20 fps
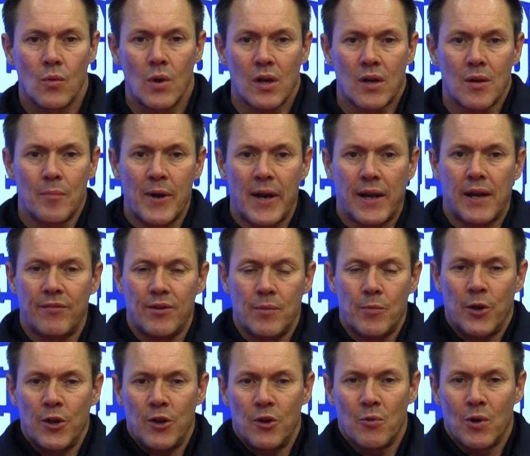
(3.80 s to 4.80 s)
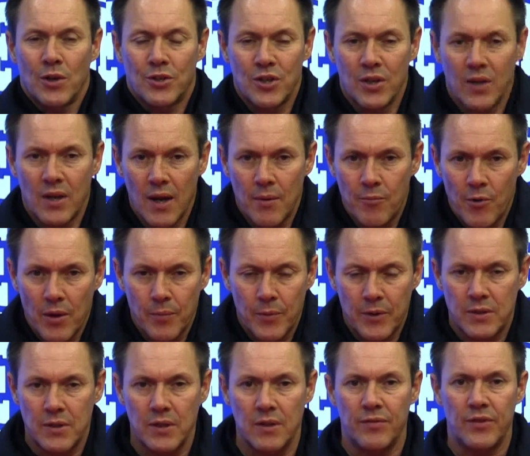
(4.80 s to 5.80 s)
Welcome back, everybody. You're watching
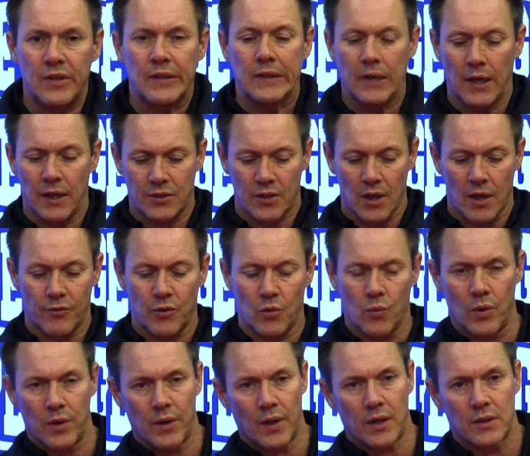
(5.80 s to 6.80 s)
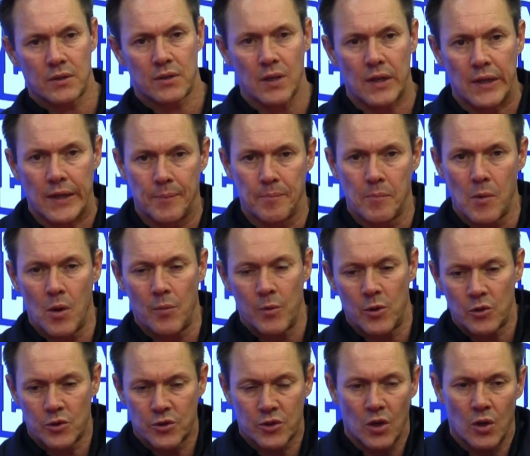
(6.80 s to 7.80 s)
Rugby TV. Nice to have you with us. In a
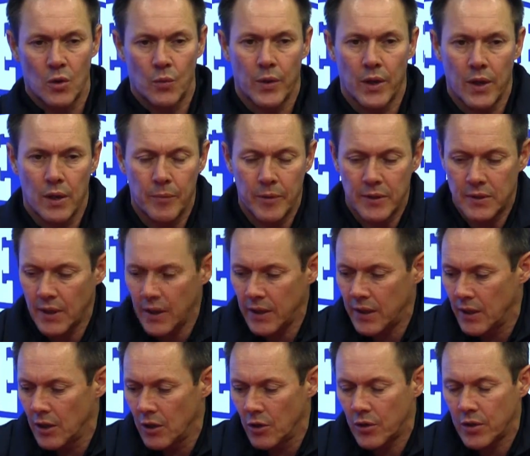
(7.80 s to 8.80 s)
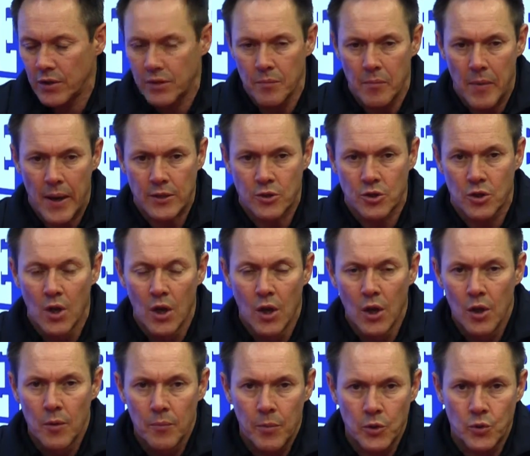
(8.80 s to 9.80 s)
moment or so, we're going to be taking a look at the match
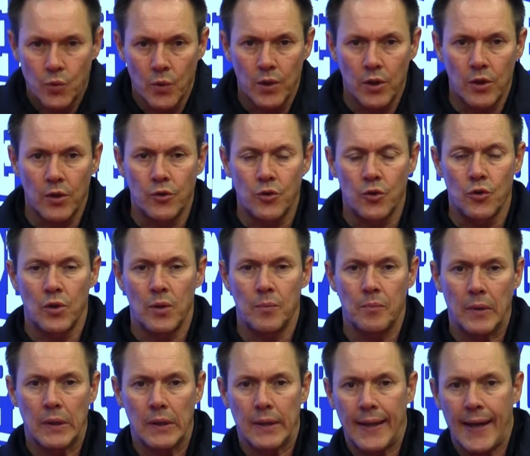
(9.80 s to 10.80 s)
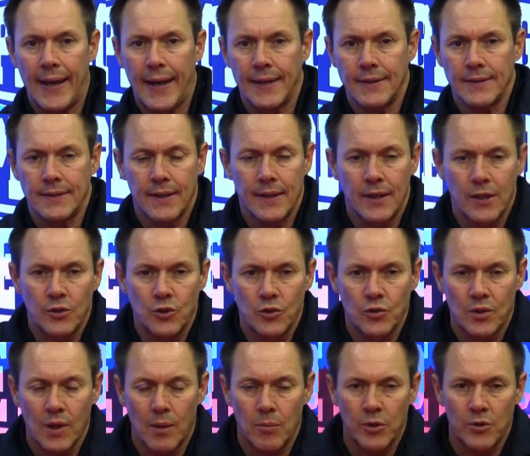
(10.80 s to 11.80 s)
between Uni Mill and
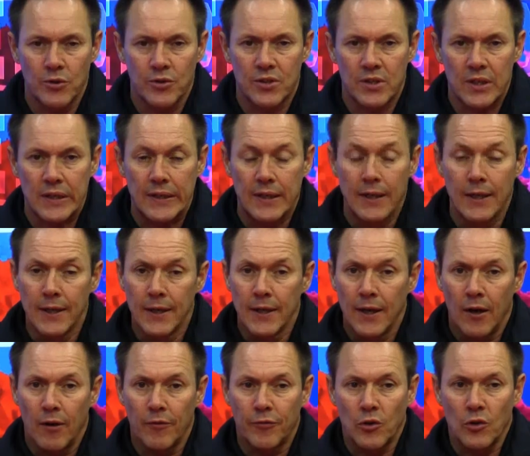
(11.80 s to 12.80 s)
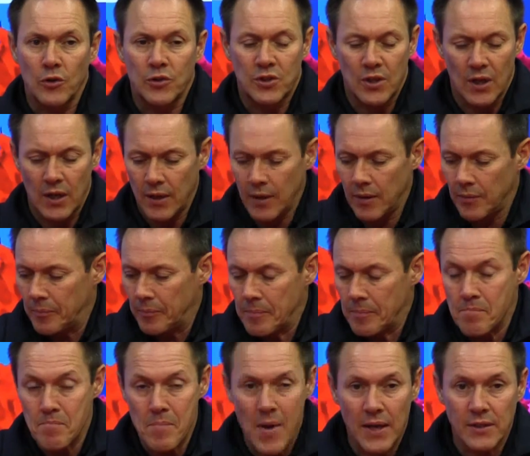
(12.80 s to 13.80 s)
UWC. Of course,
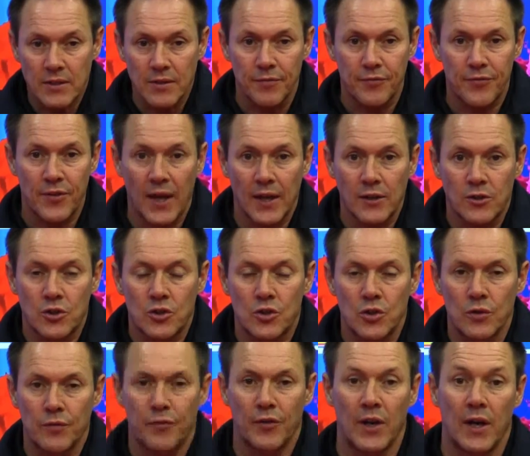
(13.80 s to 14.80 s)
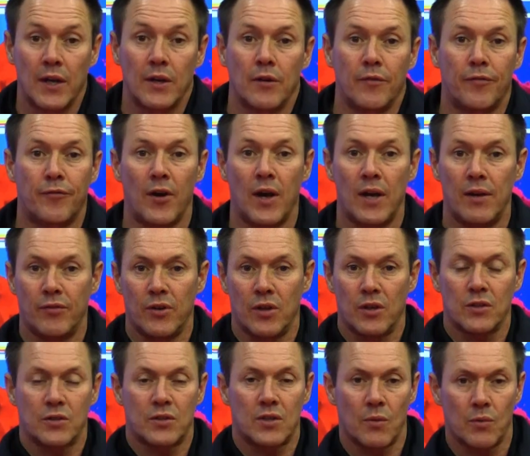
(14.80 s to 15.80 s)
massive thanks to Fernando
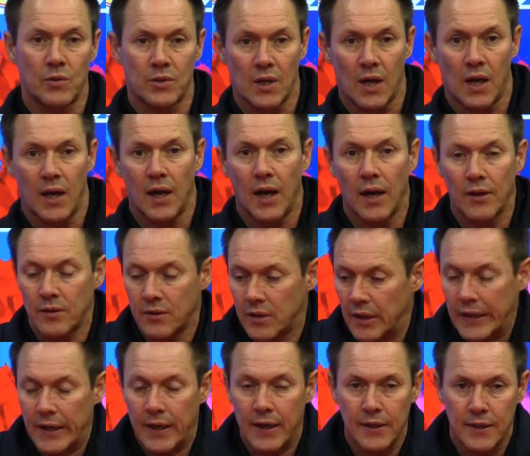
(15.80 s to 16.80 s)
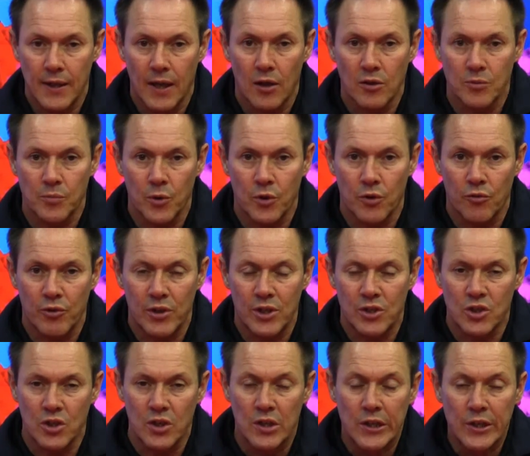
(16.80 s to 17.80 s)
Favios that was out there in the Helderberg
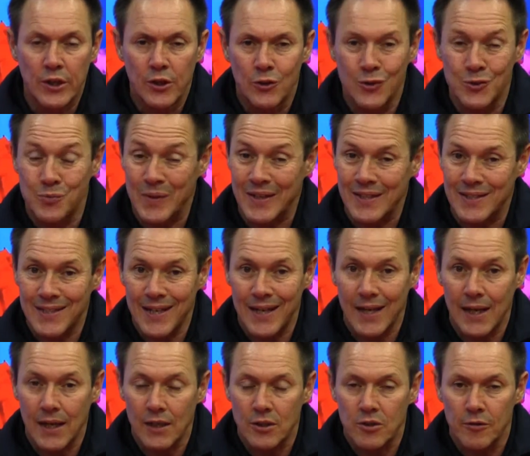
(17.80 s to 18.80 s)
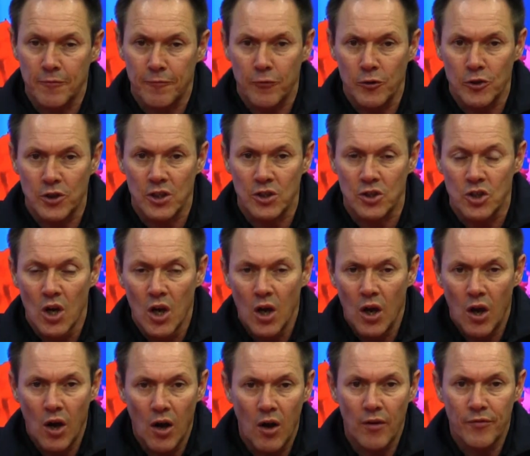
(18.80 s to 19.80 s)
region, who's been sending us the footage
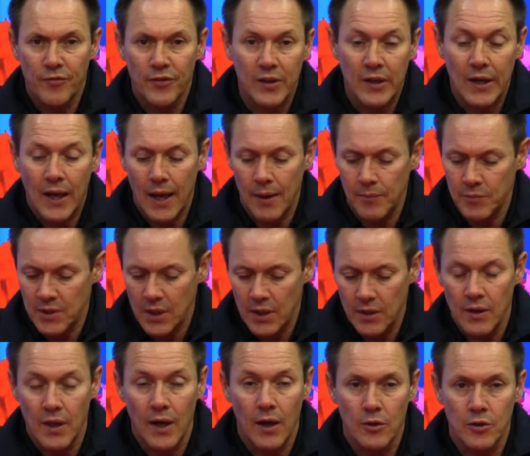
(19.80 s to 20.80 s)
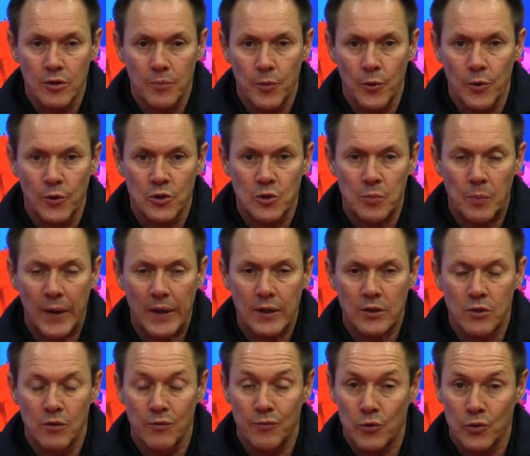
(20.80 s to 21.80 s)
of the games in the Helderberg
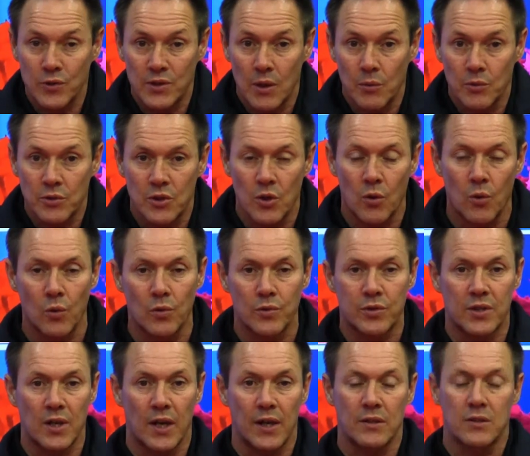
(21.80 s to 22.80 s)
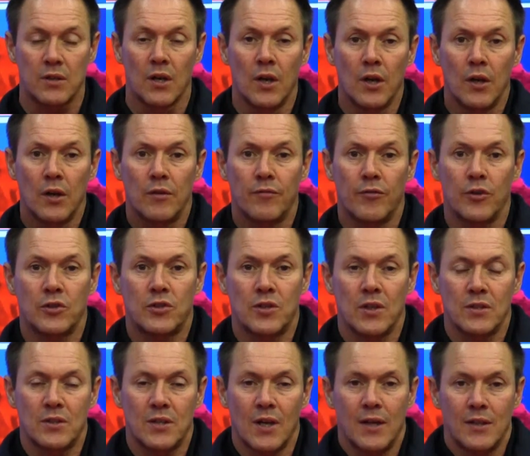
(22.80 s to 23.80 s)
space. And of course, that was the All Saints
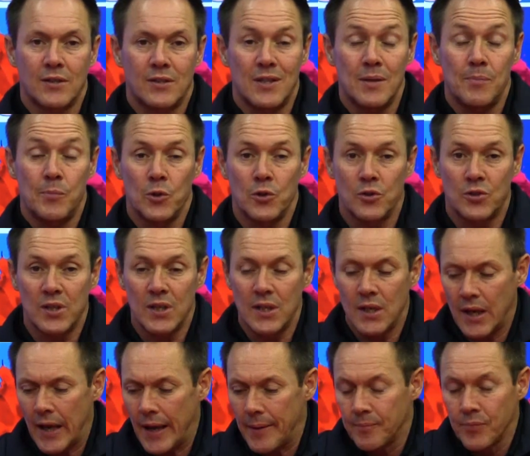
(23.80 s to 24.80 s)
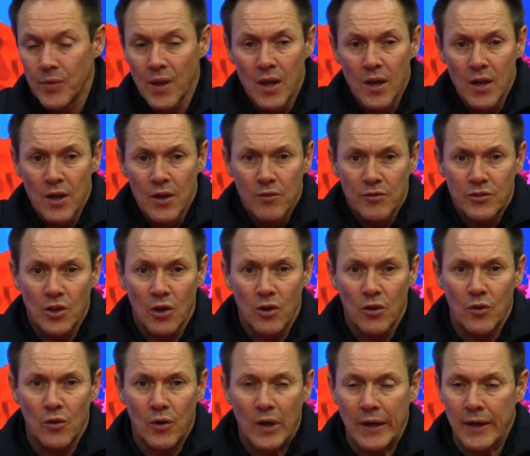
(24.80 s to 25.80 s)
versus CPUT game.
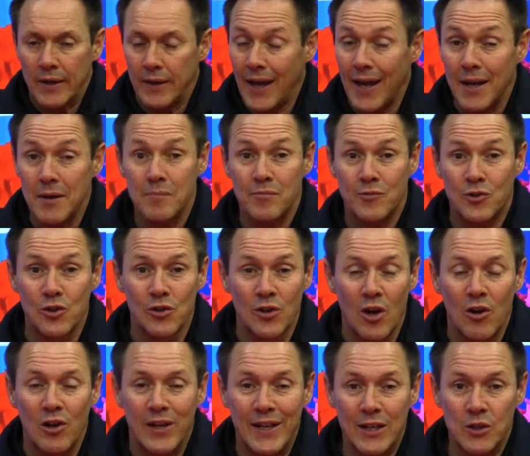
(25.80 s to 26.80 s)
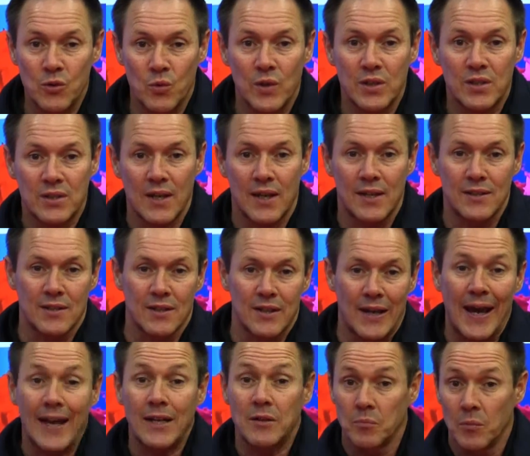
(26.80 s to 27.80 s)
So, and to Nolene
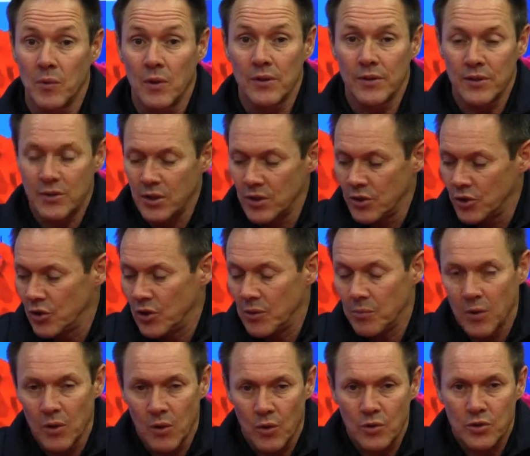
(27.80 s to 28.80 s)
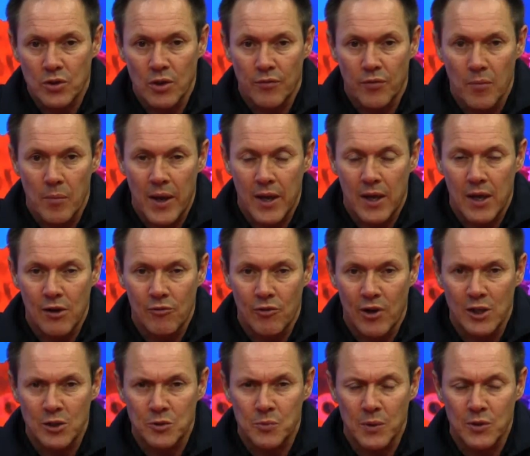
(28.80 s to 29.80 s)
Oosthuizen at Milnerton, Uni Mill, also for making
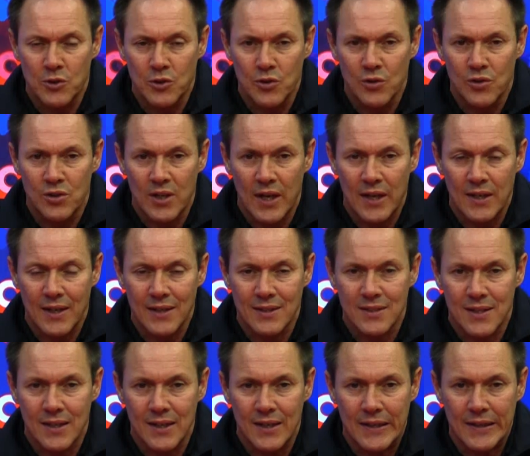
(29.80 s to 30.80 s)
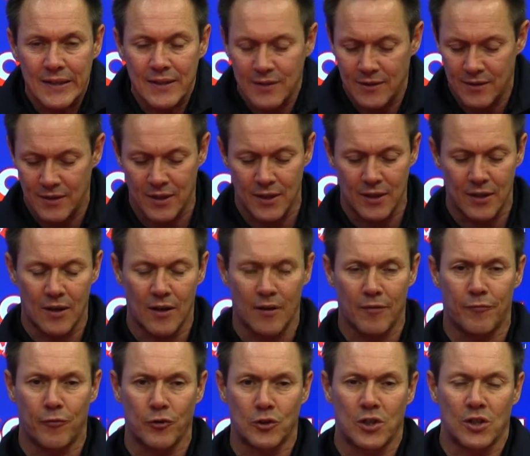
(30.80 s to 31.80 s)
arrangements to send us the
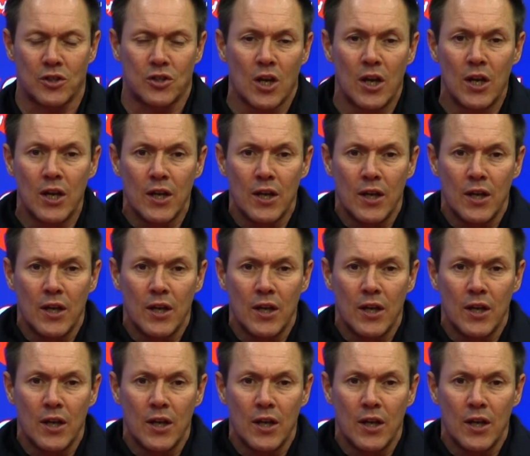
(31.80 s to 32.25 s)
footage.